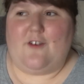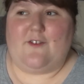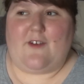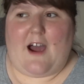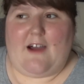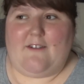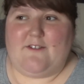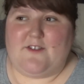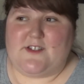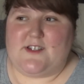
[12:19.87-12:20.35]
of
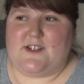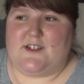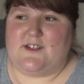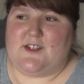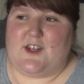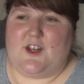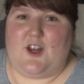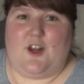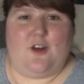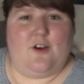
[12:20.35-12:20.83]
characters
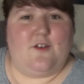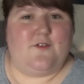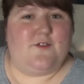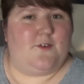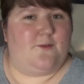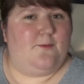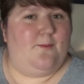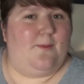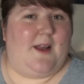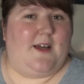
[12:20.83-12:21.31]
and a lot of
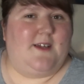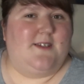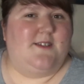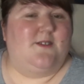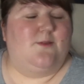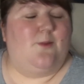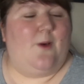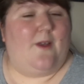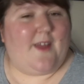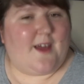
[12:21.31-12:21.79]
different places
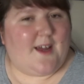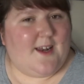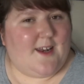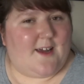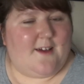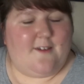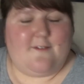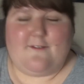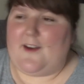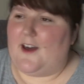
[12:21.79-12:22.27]
where they
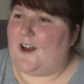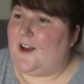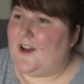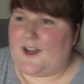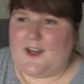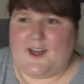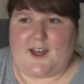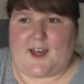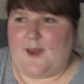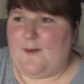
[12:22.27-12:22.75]
live and I
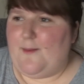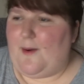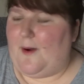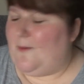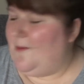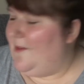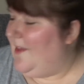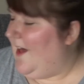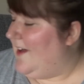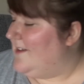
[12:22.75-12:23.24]
can keep up
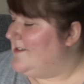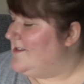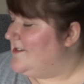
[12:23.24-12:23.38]
with that.